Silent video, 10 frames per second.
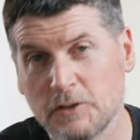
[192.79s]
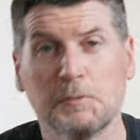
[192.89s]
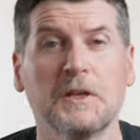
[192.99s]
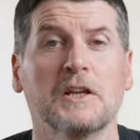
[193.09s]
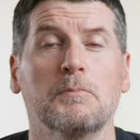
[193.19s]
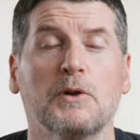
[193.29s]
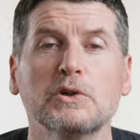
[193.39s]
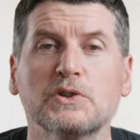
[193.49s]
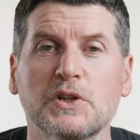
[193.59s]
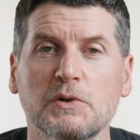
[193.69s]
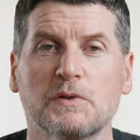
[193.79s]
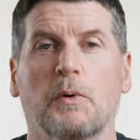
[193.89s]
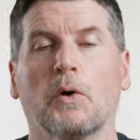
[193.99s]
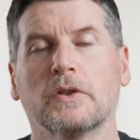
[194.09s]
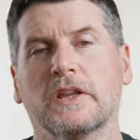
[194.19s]
Now, speaking of Bluetooth,
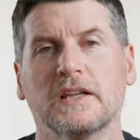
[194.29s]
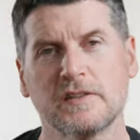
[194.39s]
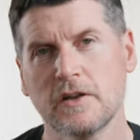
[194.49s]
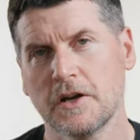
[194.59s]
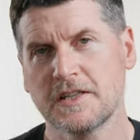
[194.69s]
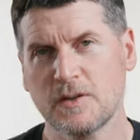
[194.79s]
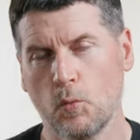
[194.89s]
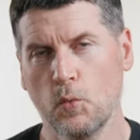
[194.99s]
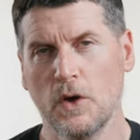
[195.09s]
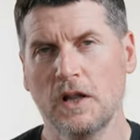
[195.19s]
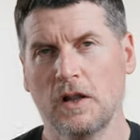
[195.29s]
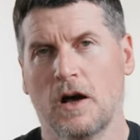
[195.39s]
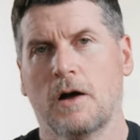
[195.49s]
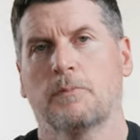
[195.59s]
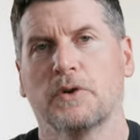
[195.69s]
both of these lights
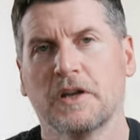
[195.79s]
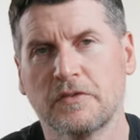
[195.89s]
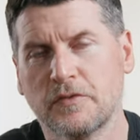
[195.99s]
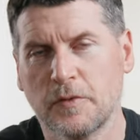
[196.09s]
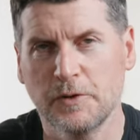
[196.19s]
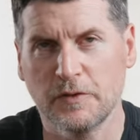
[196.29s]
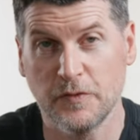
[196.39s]
will operate from your